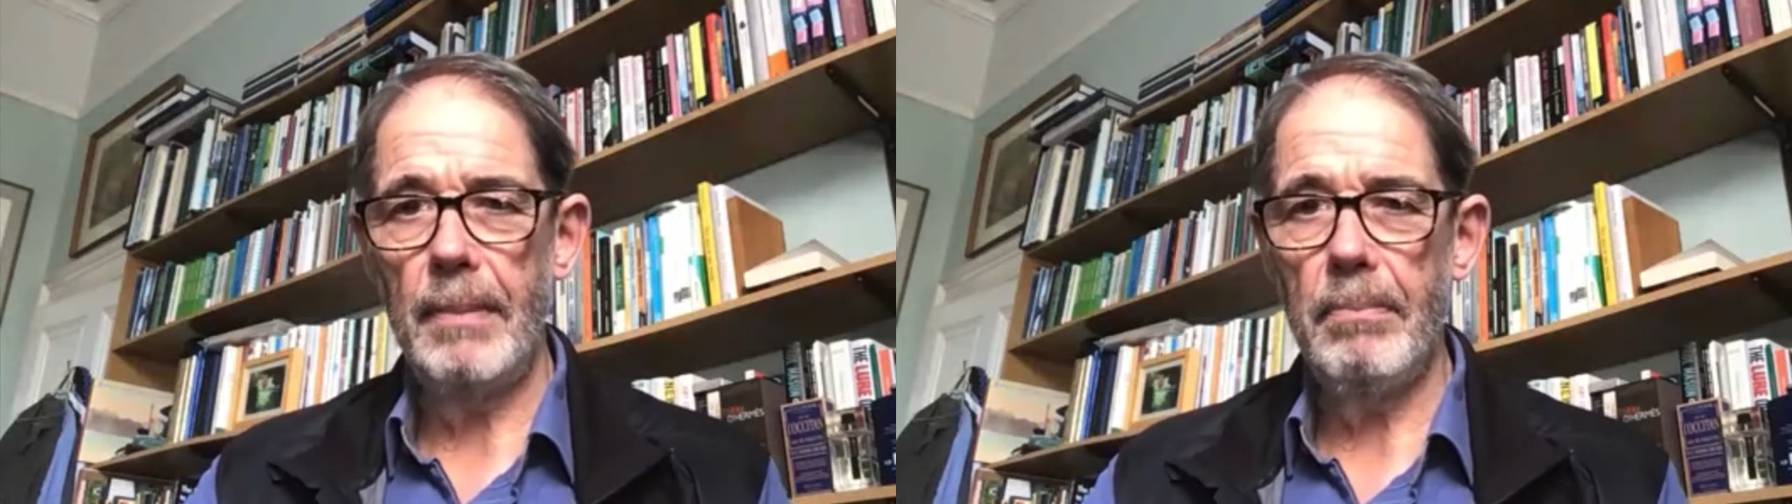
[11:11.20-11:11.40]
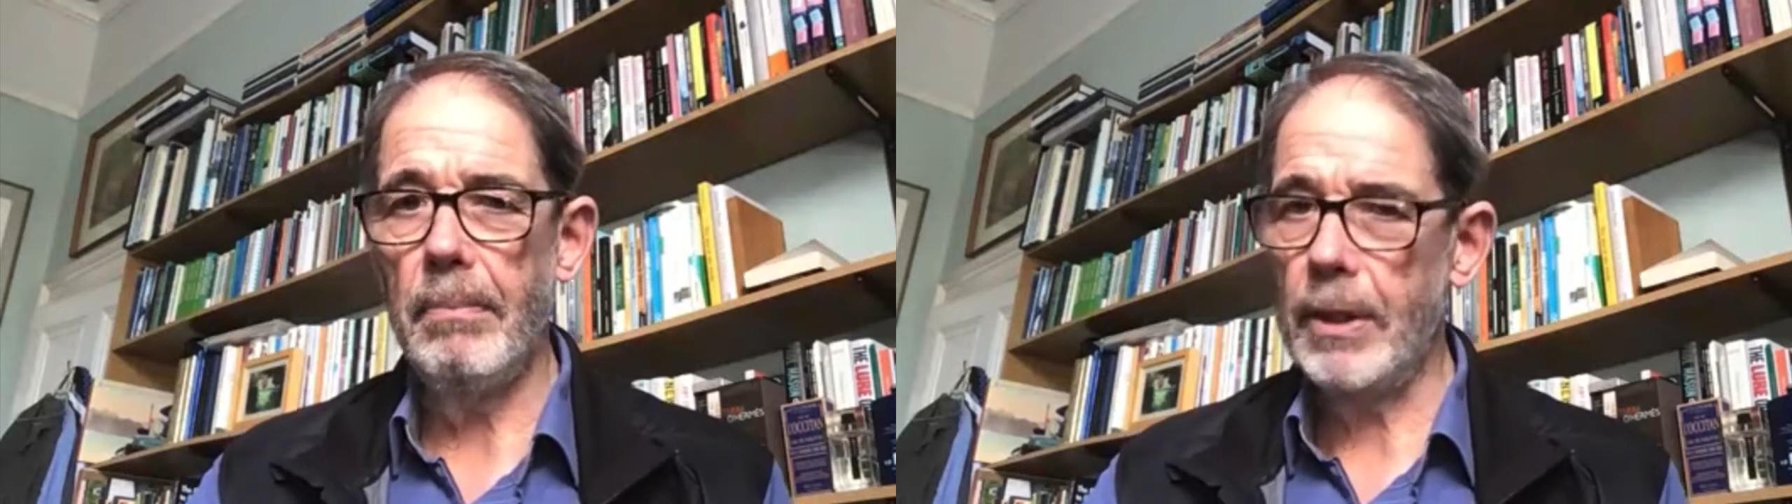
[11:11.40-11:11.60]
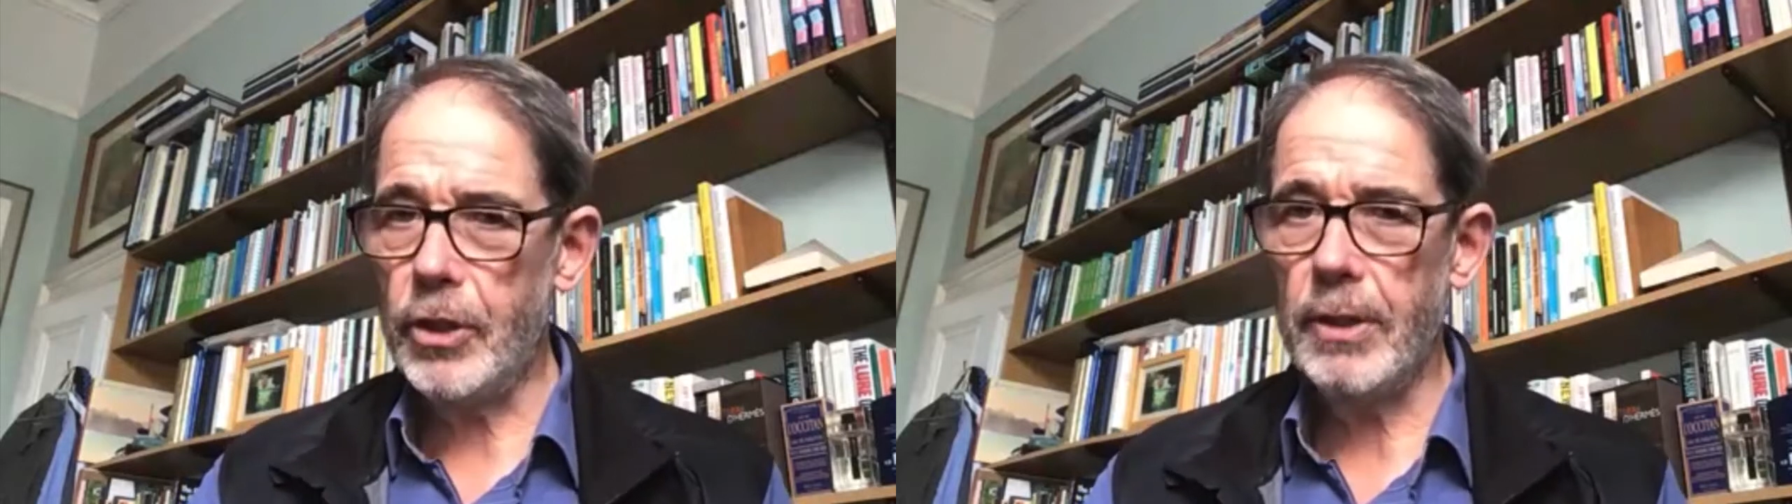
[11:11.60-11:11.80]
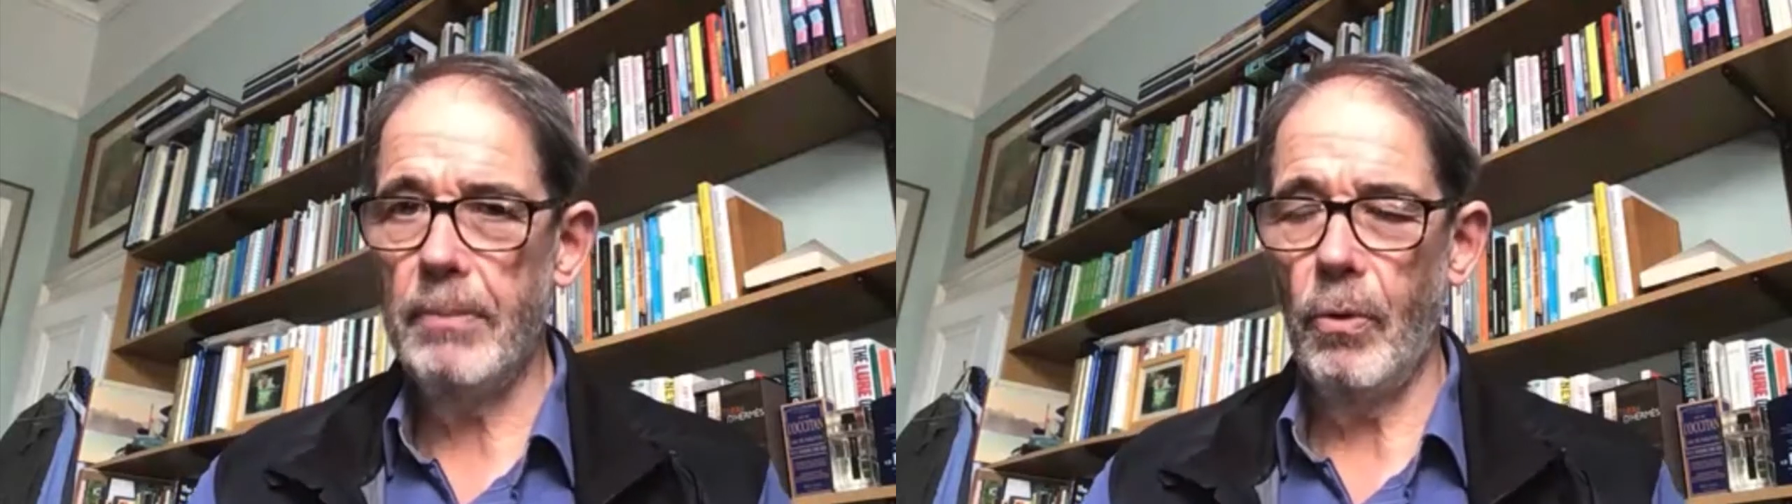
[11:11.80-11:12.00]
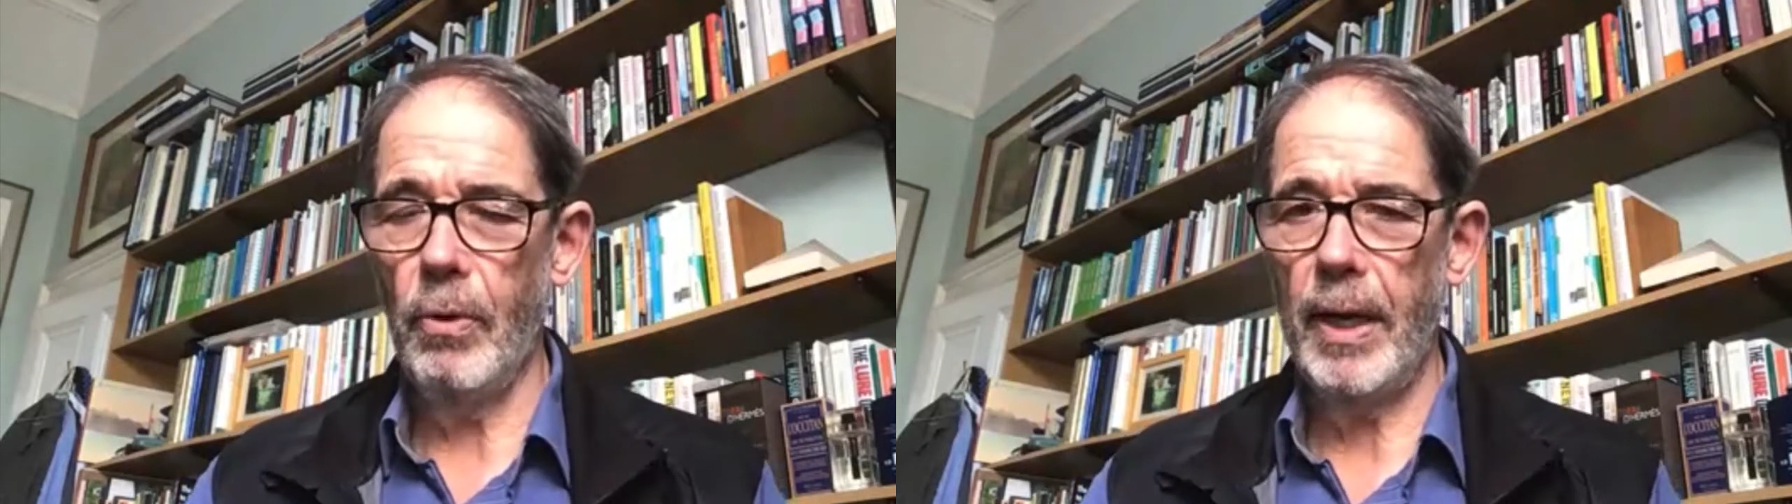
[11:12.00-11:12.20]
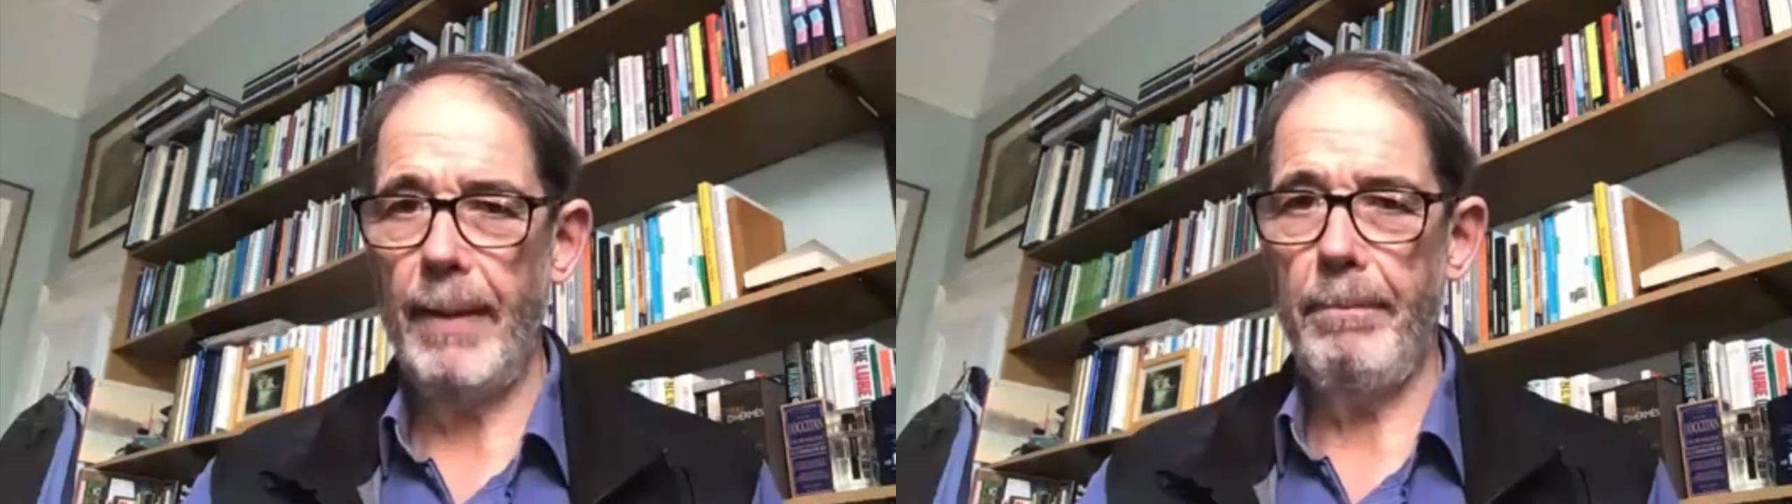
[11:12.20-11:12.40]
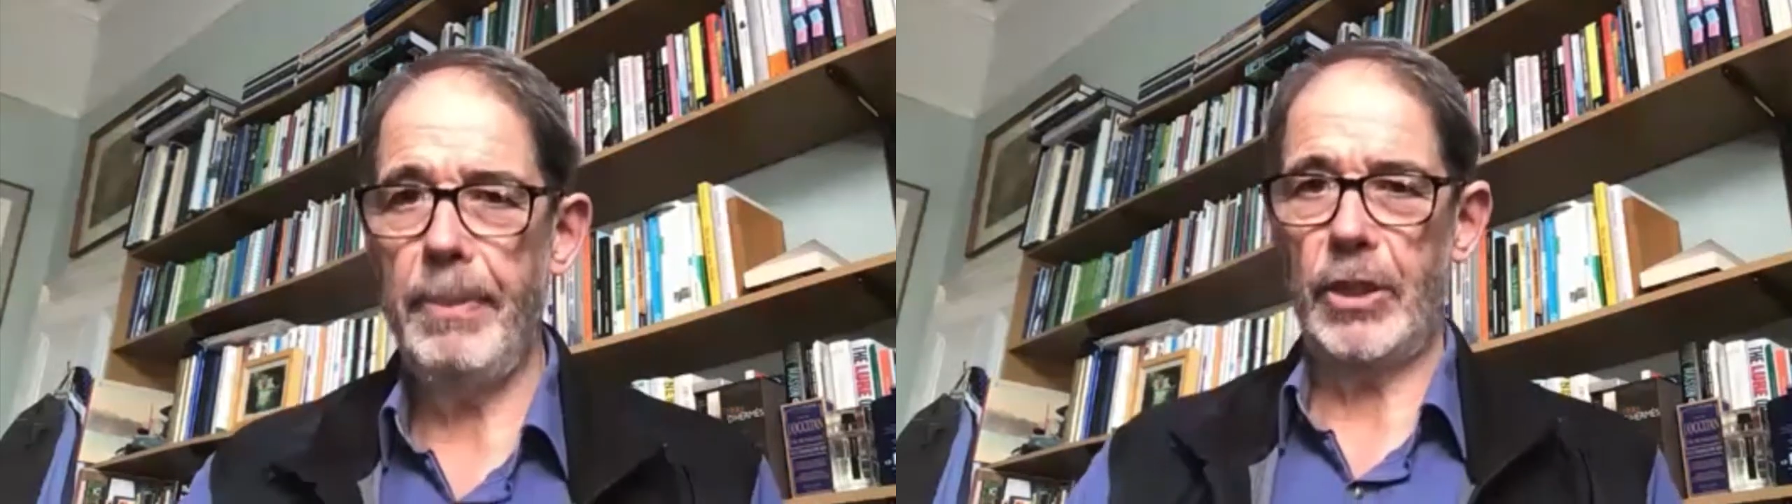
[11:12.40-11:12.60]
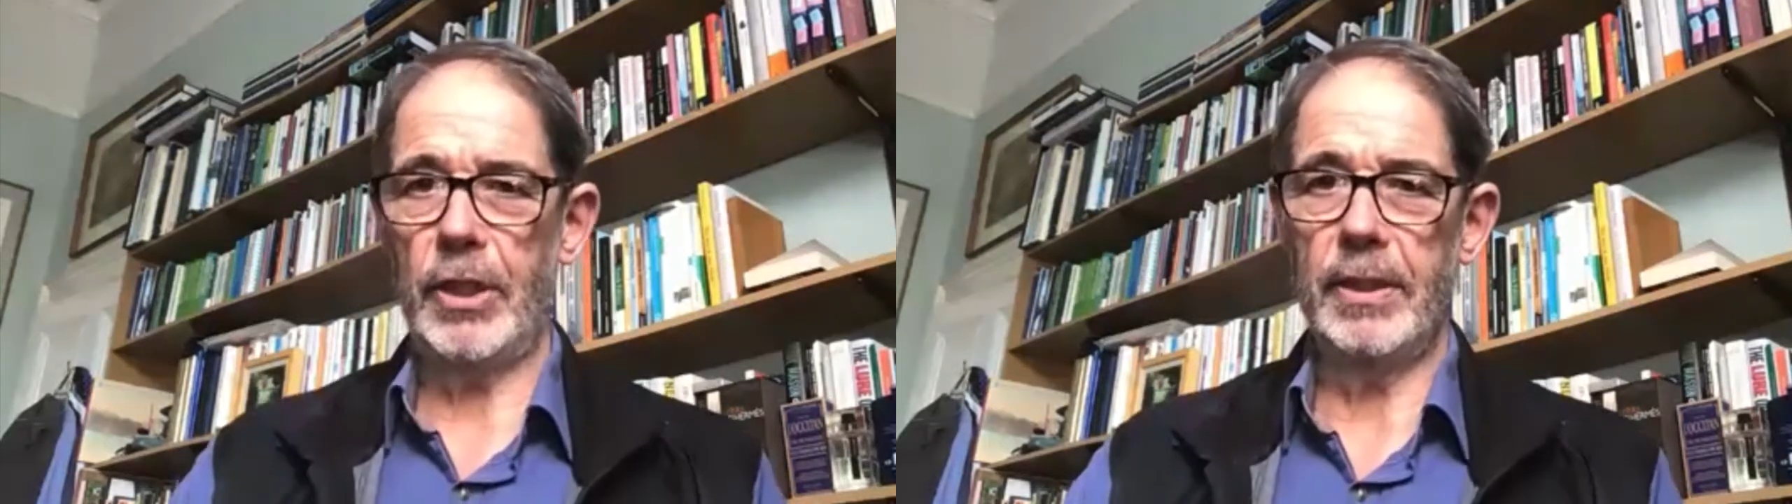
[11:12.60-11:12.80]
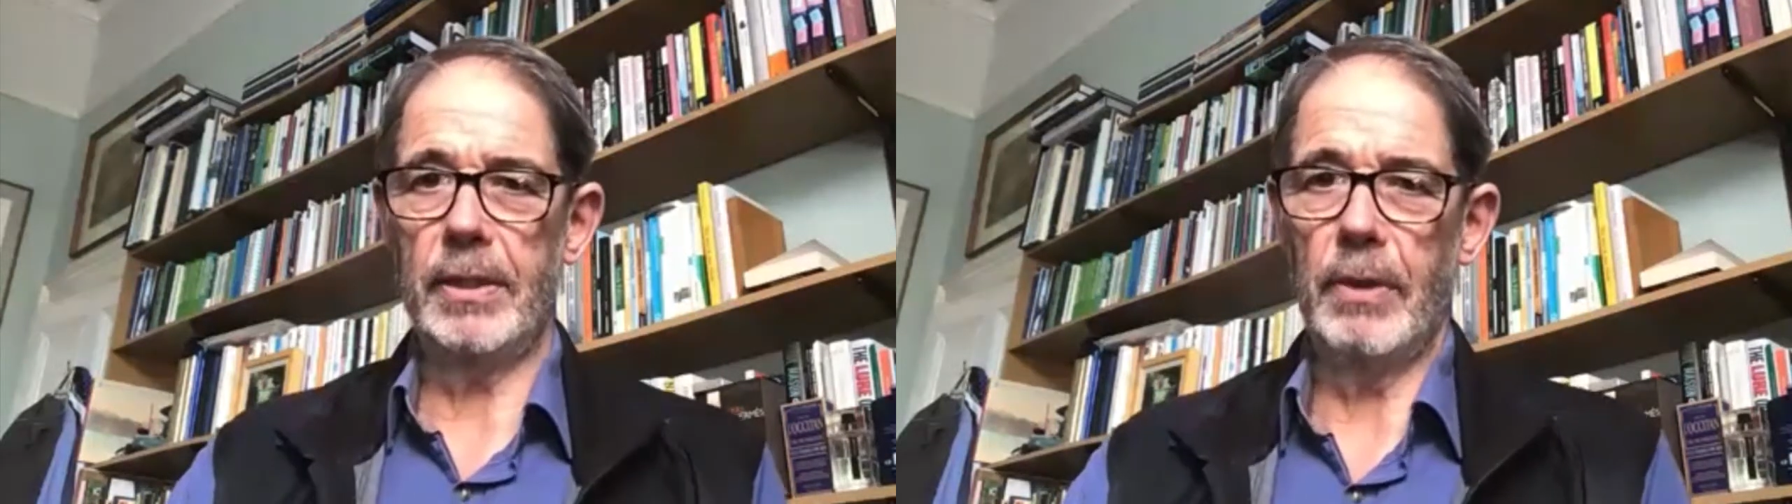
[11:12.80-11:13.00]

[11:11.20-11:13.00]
much more ambitious